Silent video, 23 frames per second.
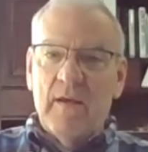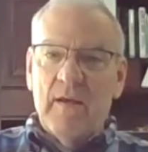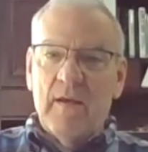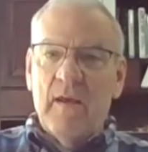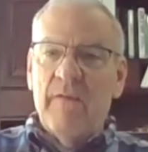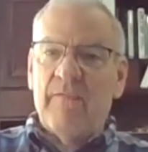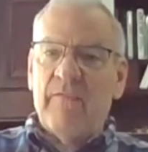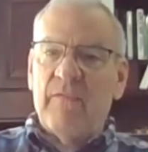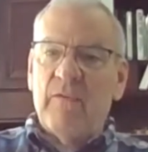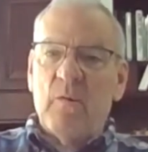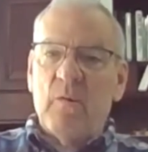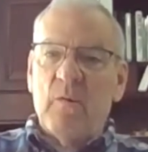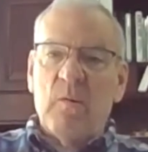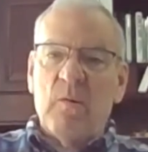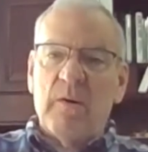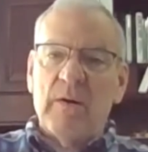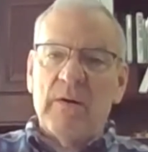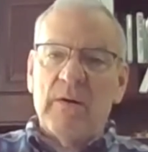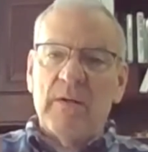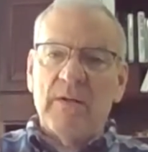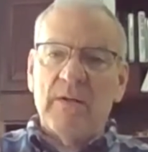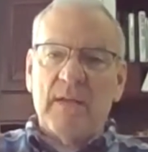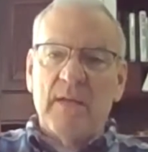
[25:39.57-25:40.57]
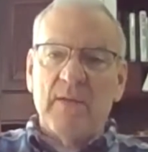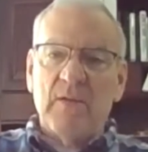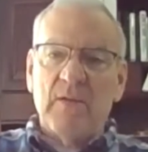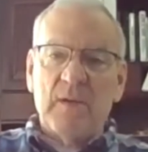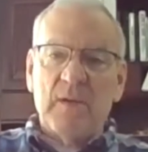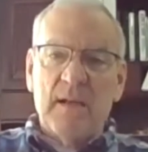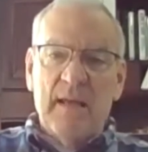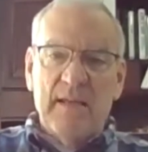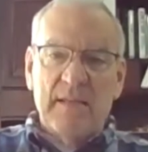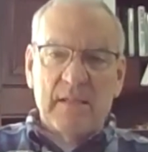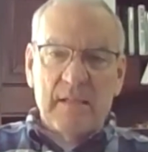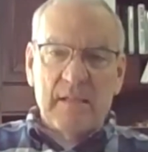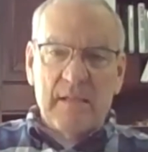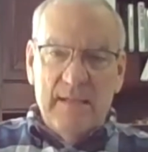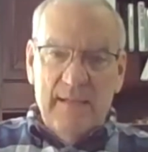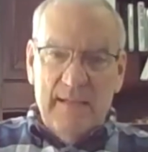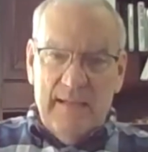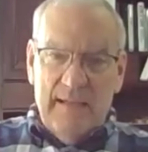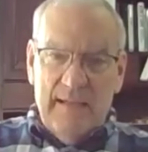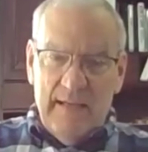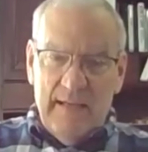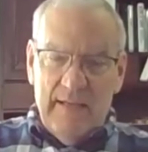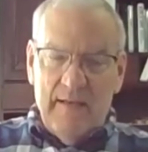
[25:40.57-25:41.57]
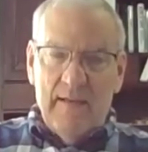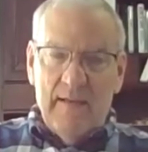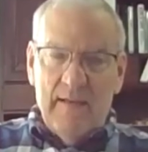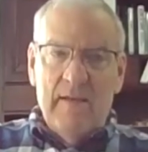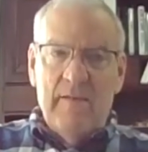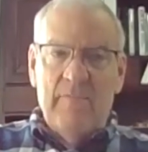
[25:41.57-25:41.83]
If your organization has a need,